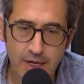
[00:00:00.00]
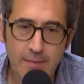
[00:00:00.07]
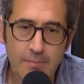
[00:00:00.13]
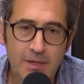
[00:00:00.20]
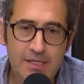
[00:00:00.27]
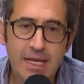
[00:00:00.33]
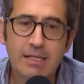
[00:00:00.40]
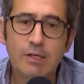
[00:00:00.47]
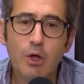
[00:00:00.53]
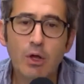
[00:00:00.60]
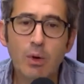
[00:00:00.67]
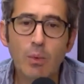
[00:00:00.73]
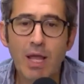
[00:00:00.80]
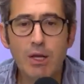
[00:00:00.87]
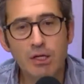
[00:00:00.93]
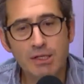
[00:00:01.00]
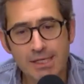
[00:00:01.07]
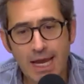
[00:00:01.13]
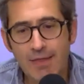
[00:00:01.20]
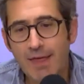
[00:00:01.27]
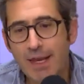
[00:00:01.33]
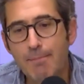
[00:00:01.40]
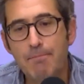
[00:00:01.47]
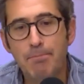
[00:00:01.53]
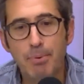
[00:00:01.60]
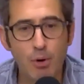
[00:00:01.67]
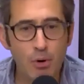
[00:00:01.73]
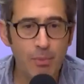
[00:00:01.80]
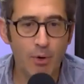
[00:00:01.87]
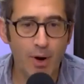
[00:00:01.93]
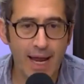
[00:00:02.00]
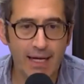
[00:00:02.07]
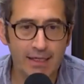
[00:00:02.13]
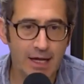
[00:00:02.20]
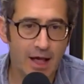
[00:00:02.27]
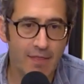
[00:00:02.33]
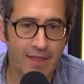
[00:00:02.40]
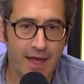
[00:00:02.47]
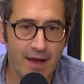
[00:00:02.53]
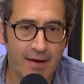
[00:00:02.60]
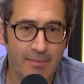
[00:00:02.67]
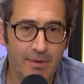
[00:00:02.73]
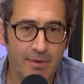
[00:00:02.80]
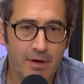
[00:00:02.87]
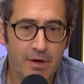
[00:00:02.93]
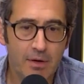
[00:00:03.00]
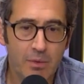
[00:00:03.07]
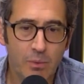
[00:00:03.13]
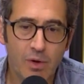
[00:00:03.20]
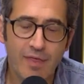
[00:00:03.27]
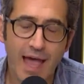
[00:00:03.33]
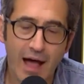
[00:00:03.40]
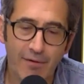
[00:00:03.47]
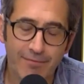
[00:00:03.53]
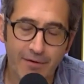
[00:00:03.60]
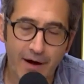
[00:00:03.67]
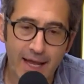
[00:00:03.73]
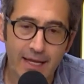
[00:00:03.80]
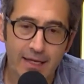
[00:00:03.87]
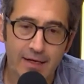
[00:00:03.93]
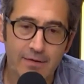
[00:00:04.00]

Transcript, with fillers: Because that's the only way you can say that it boomeranged on them with Al Franken.